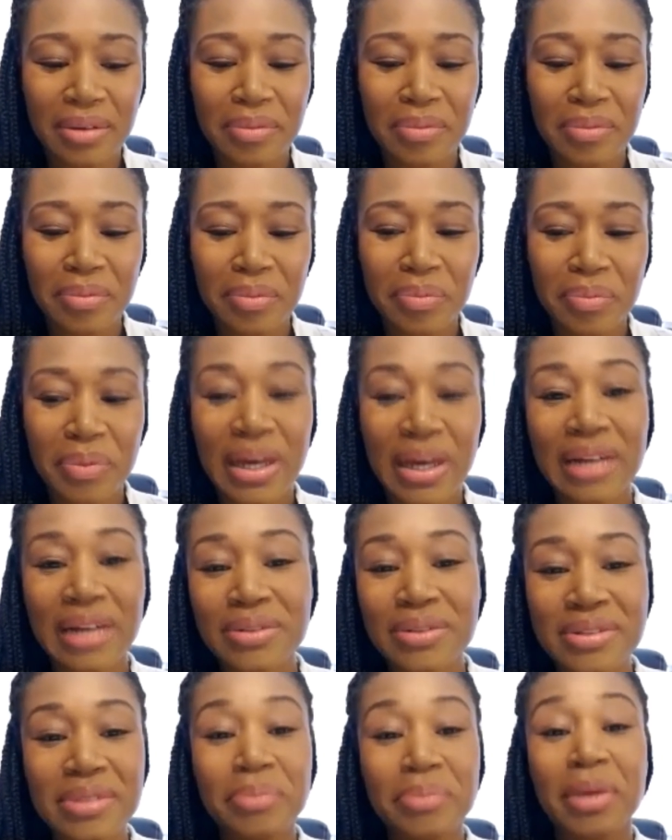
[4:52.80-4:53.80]

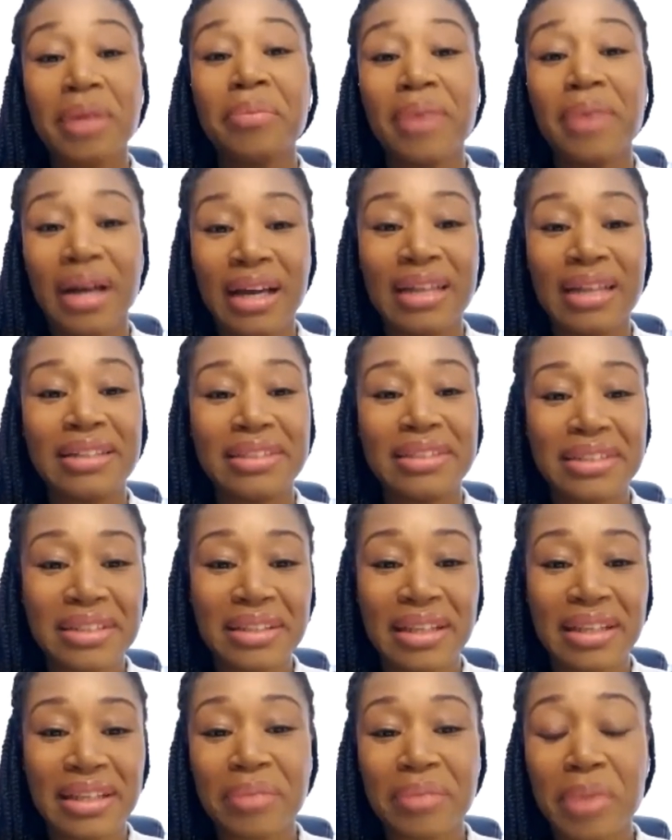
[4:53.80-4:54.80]
battles in my mind.
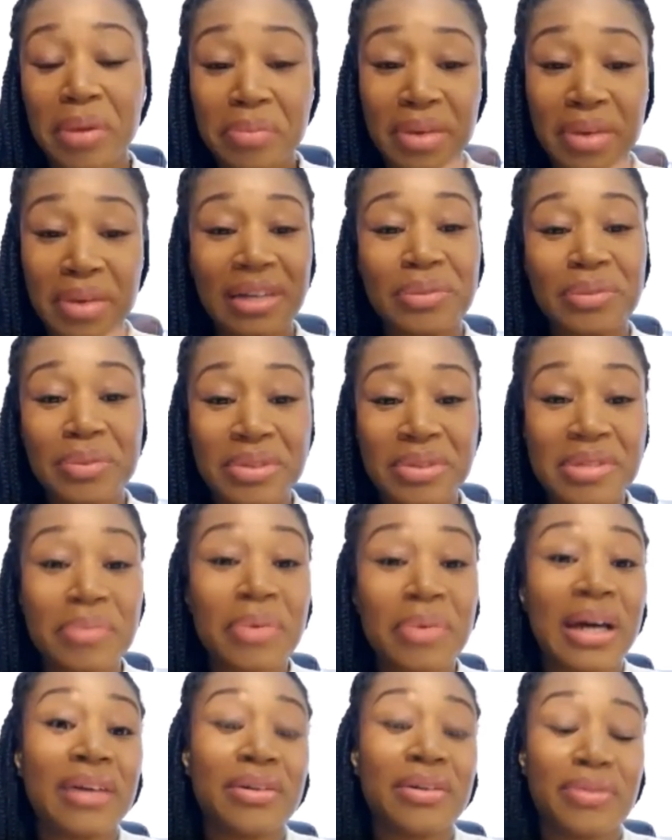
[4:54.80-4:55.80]
Like my mind was a
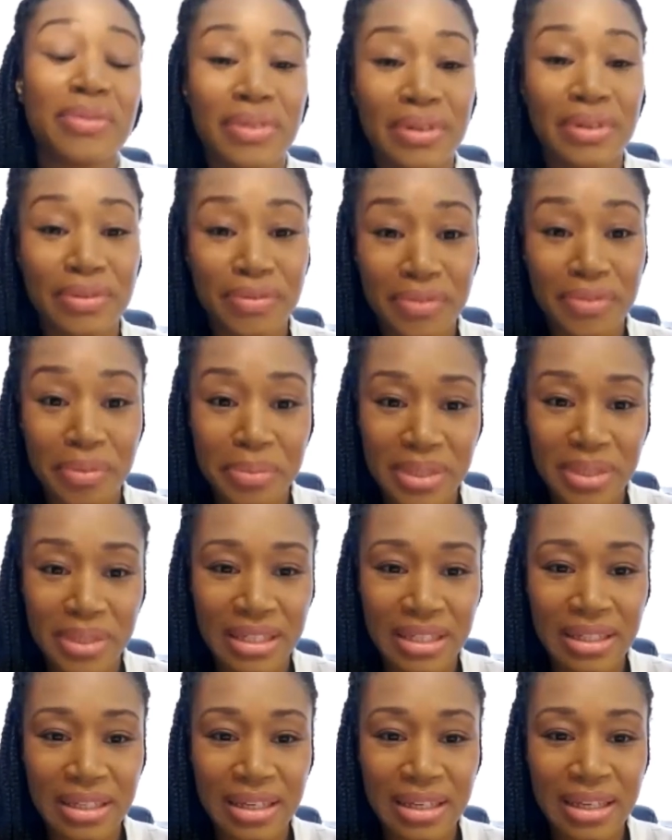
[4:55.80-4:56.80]
battlefield for
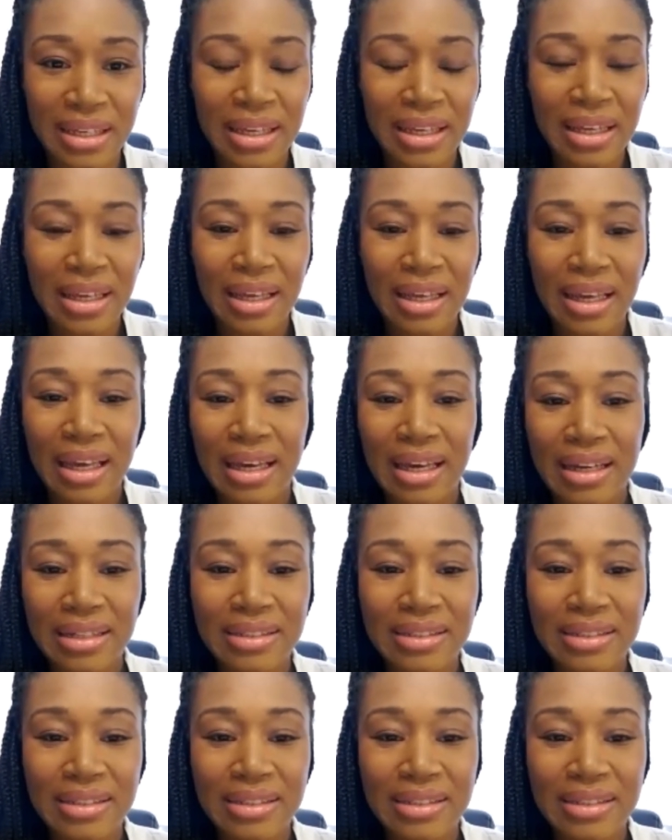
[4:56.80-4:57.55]
me. And